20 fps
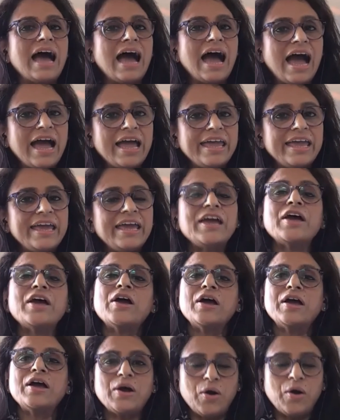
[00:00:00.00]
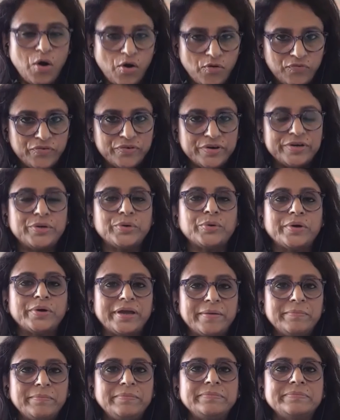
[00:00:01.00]
I offered to
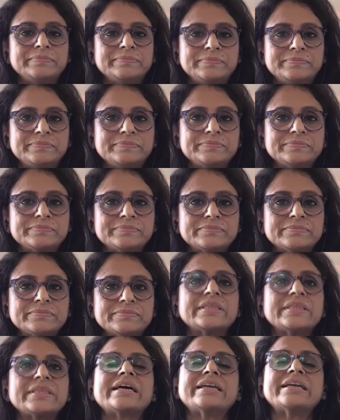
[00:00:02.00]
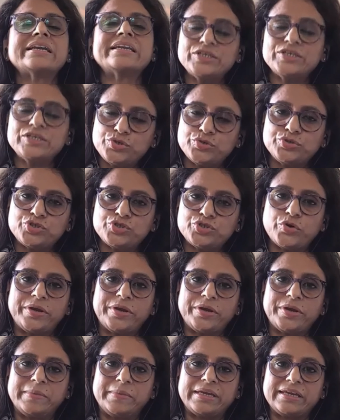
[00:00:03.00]
him that he should
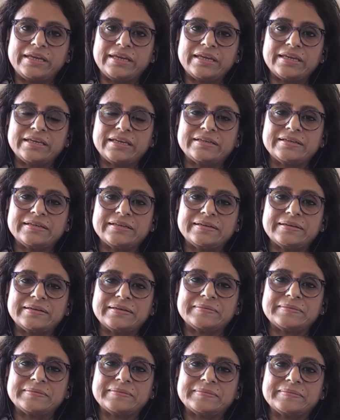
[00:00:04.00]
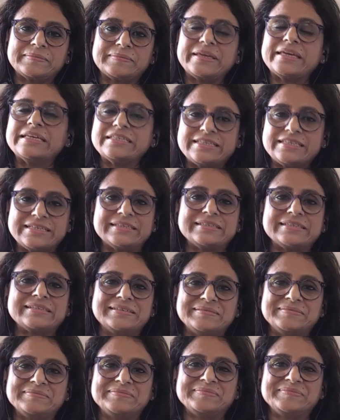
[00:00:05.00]
join me. He did.
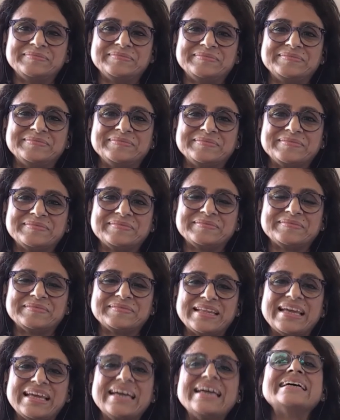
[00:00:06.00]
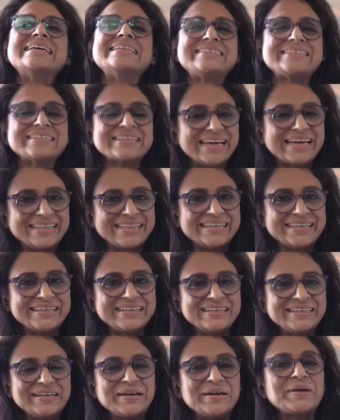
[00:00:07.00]

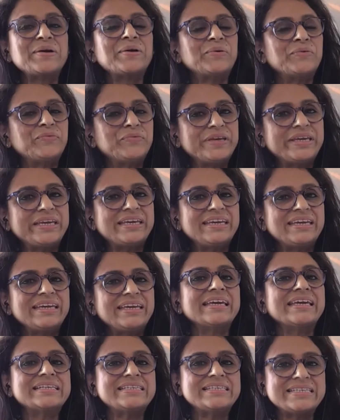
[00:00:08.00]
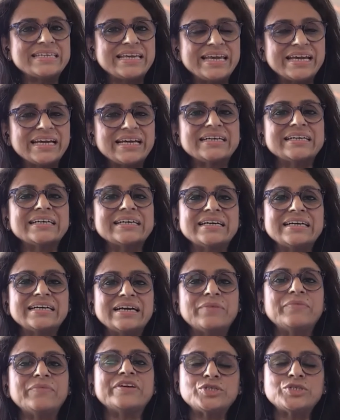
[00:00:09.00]
Together, we
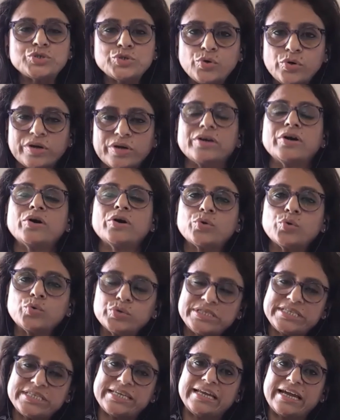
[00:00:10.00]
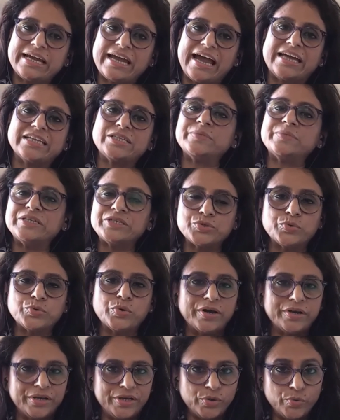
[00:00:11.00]
took Roots and Academy to
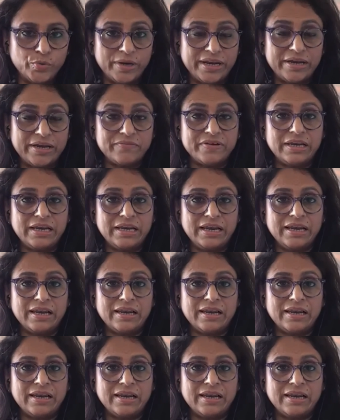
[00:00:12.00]
a new level.